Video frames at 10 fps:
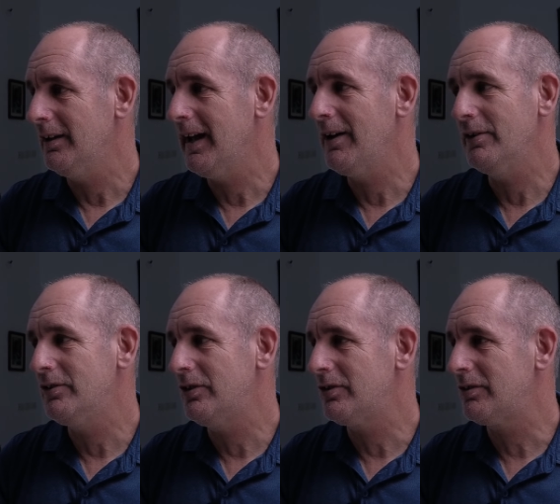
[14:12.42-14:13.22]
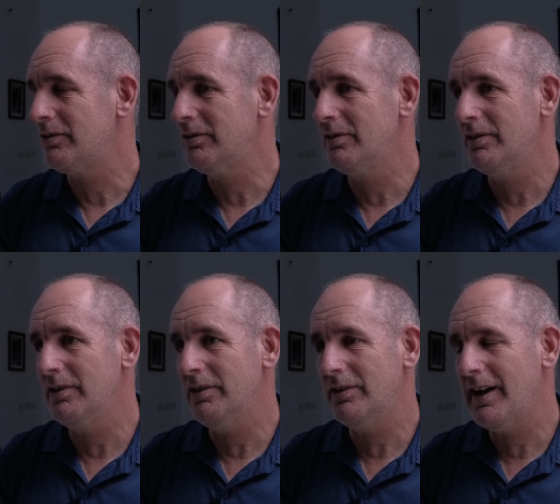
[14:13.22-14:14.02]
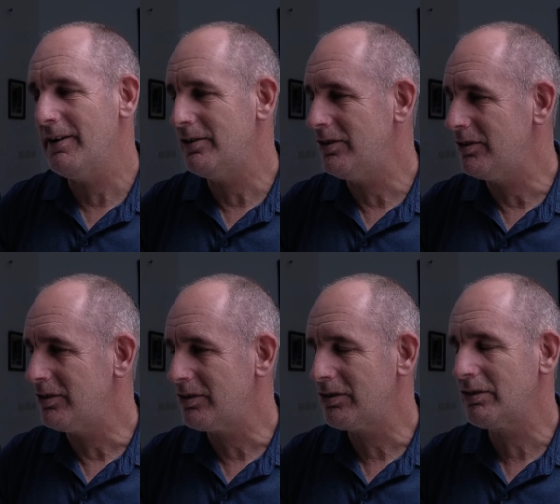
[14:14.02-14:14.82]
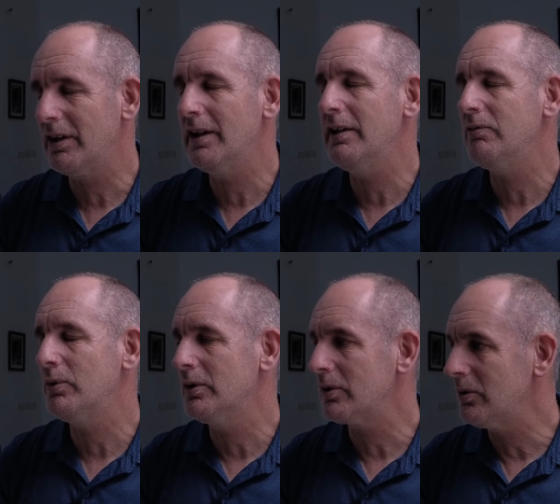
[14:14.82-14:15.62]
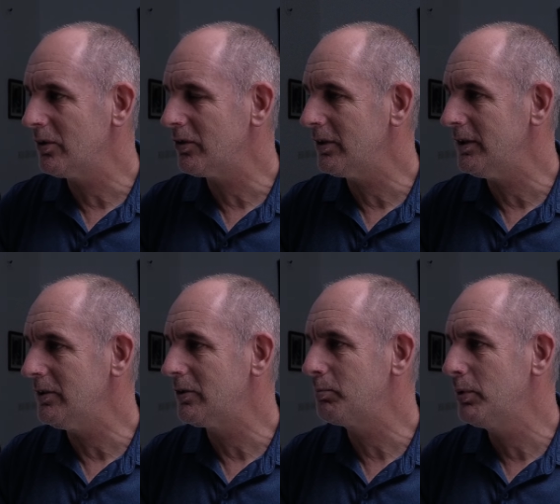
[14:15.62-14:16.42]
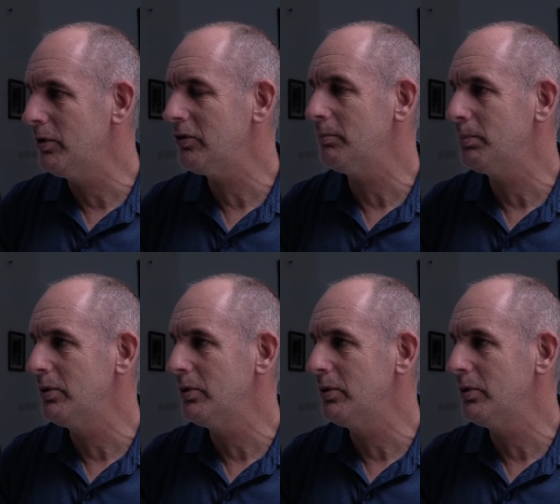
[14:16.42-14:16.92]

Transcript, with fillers: thinking that would be it. Yeah. She got her visa. She, she did, did, it all herself. I've got my